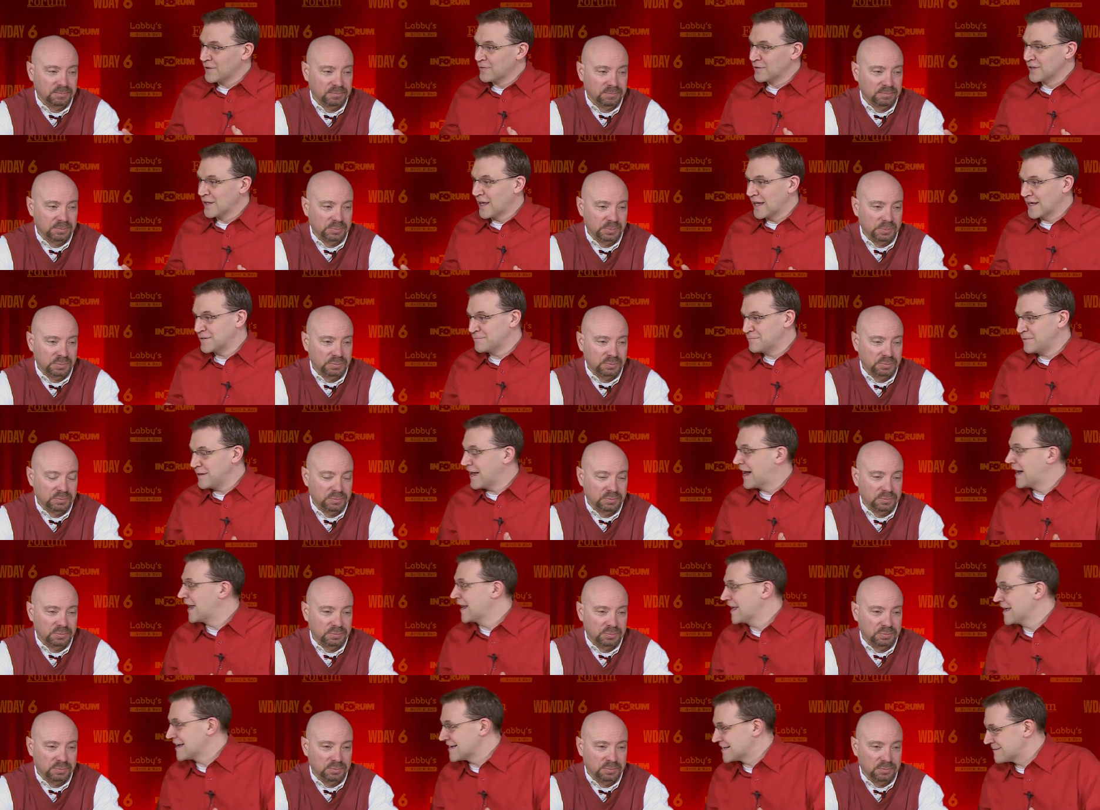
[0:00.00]
Speaker 1: they would like to be on
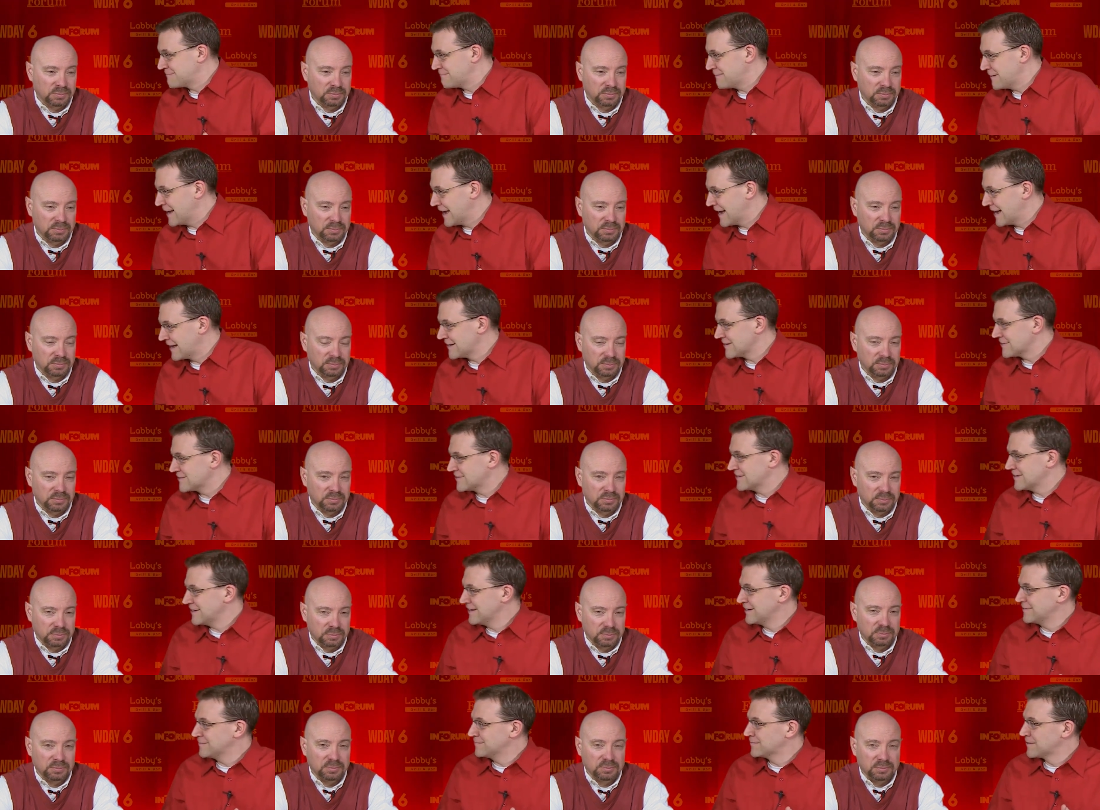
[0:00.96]
ESPN to
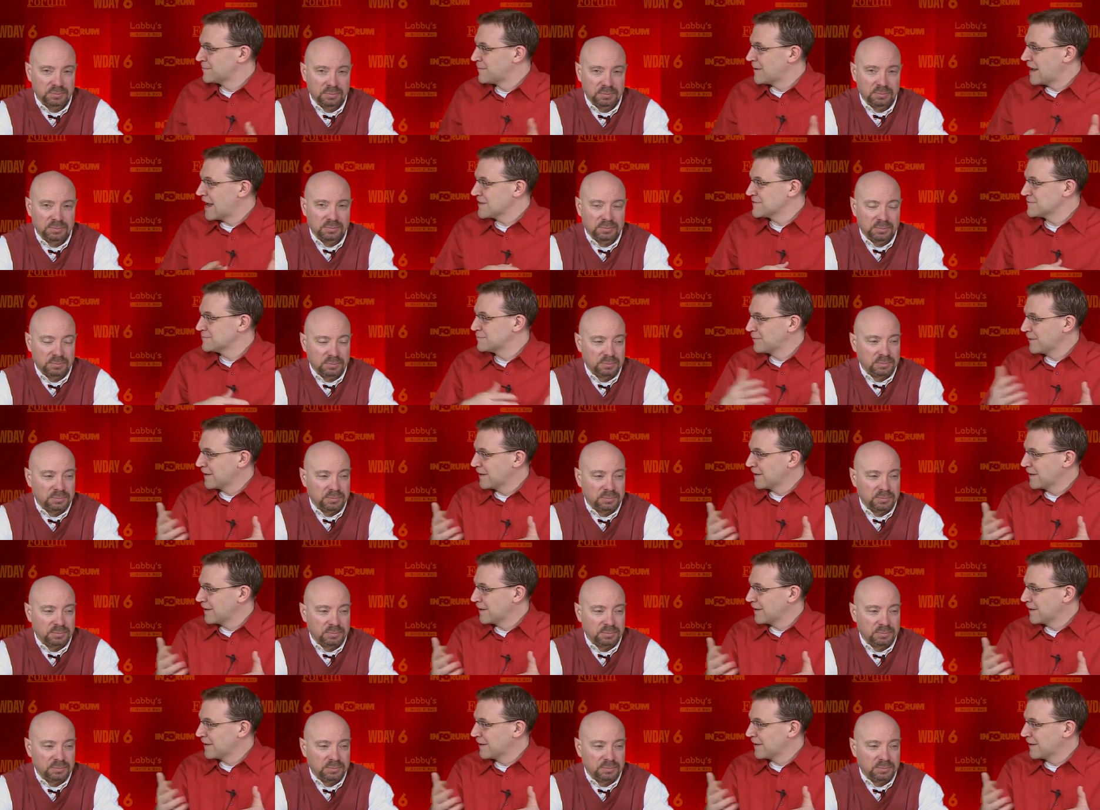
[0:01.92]
see the Bison